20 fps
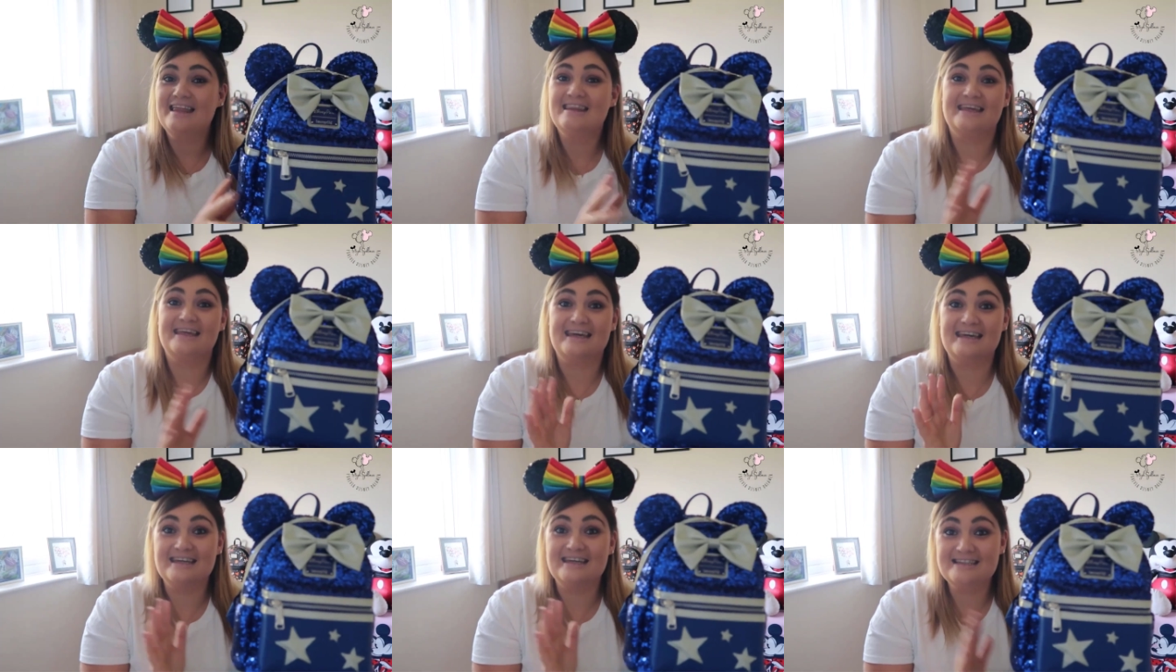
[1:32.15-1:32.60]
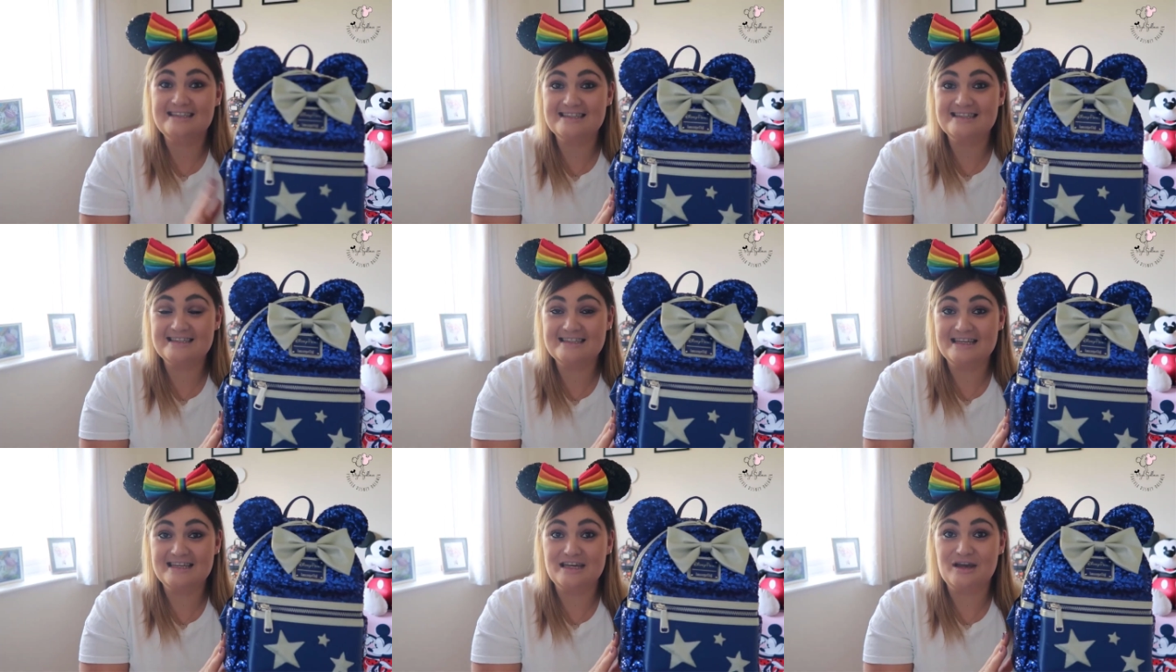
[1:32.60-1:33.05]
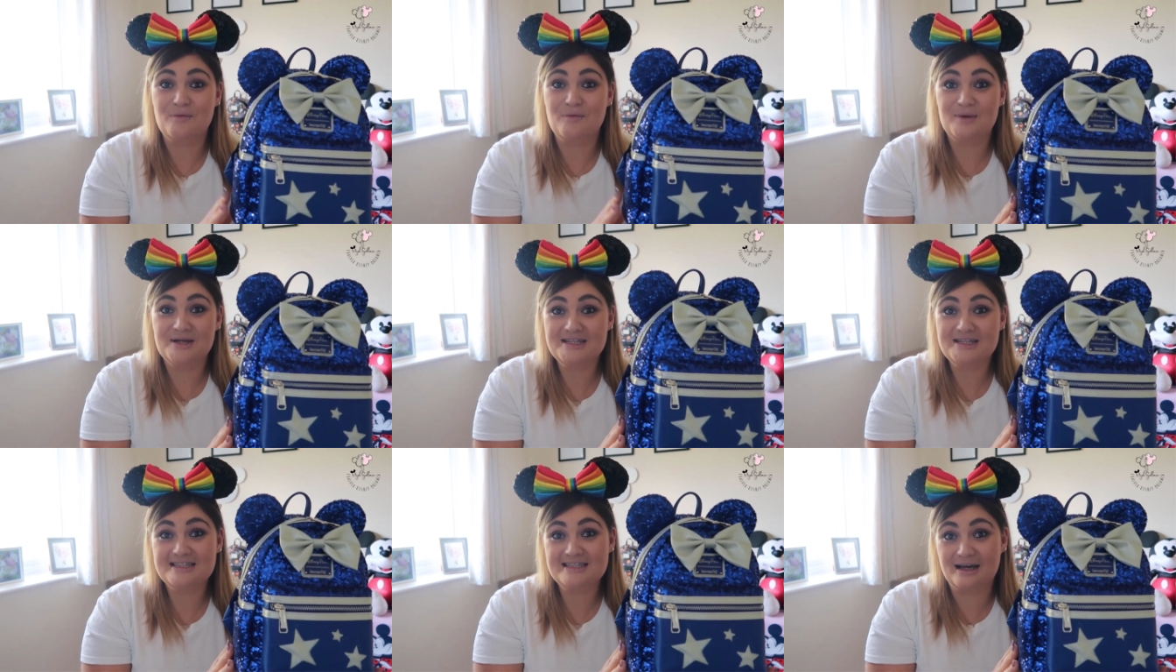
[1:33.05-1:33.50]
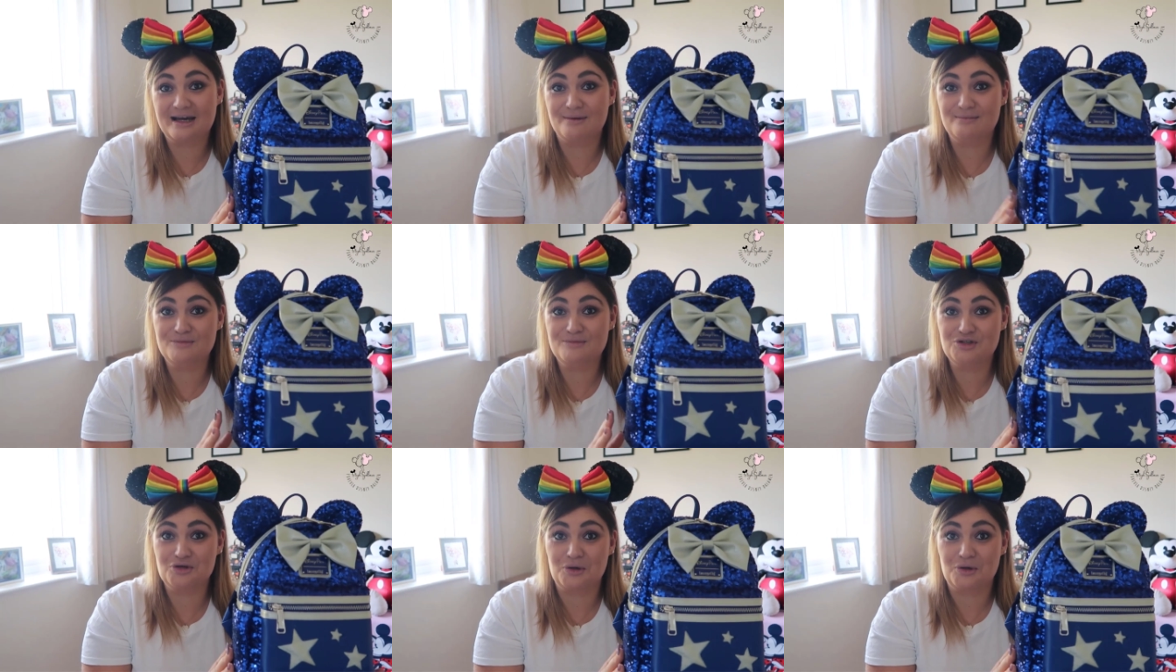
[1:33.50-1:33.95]
the Disney Wishes
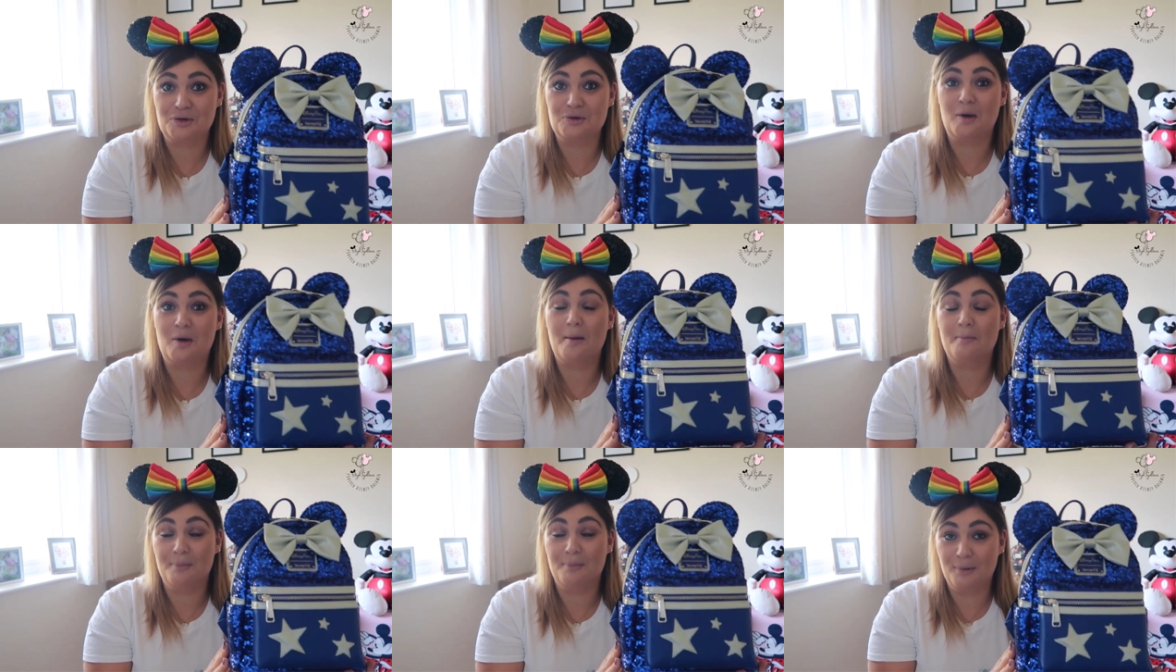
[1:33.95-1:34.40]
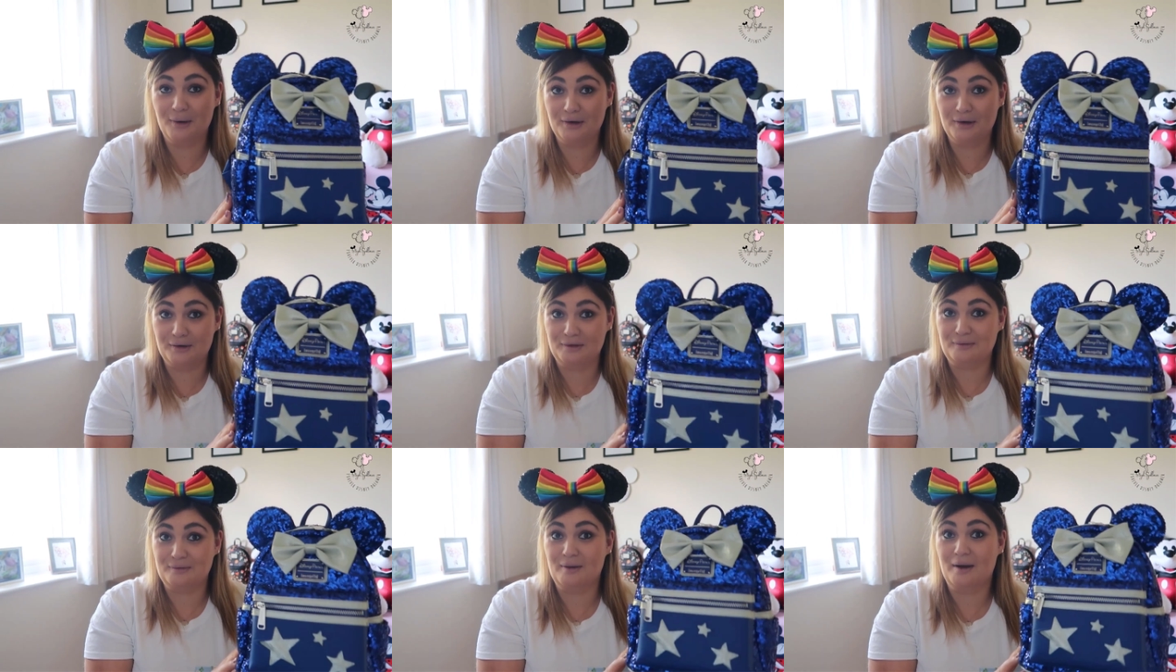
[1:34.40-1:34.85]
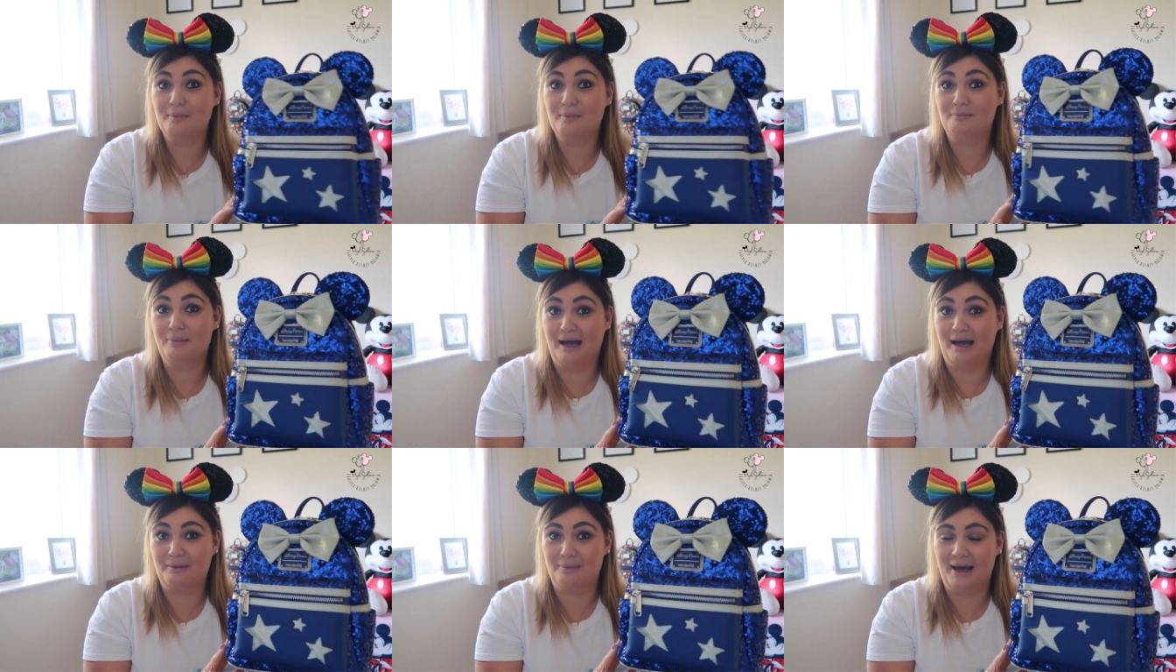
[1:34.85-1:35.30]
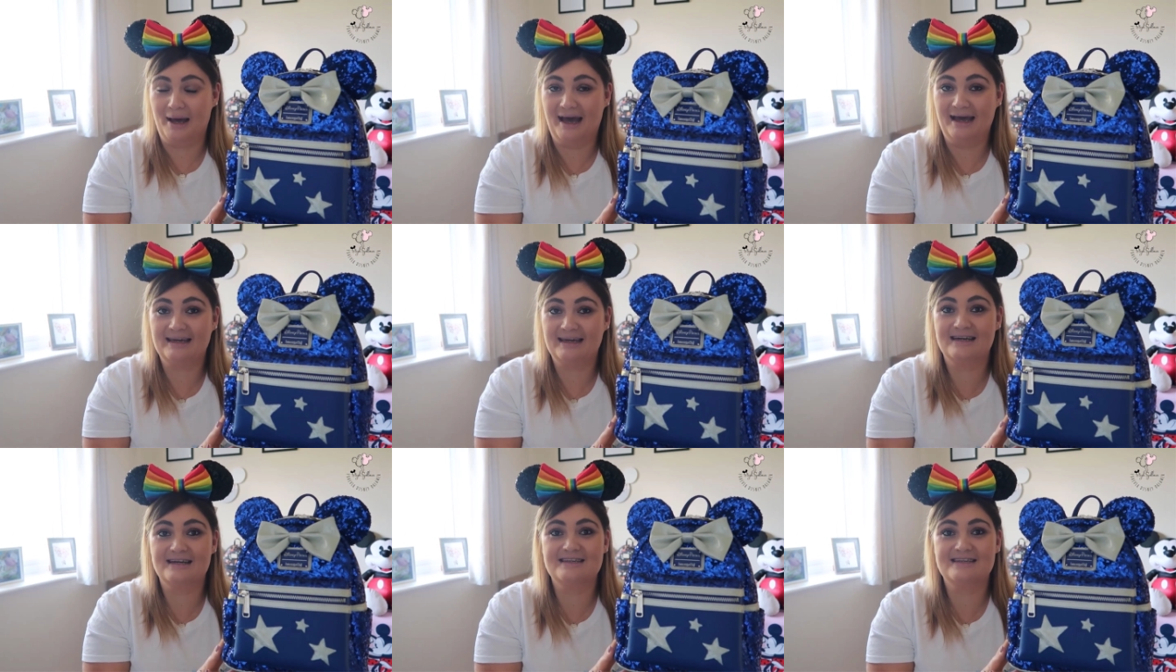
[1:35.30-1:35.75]
Come True blue
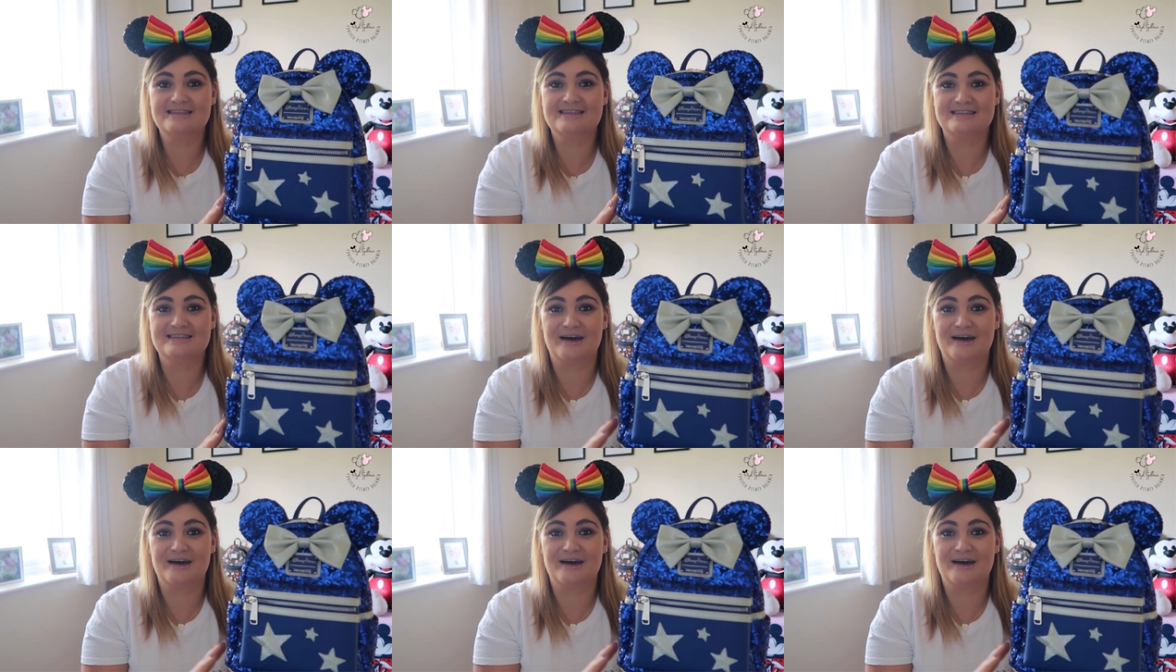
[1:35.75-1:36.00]
backpack.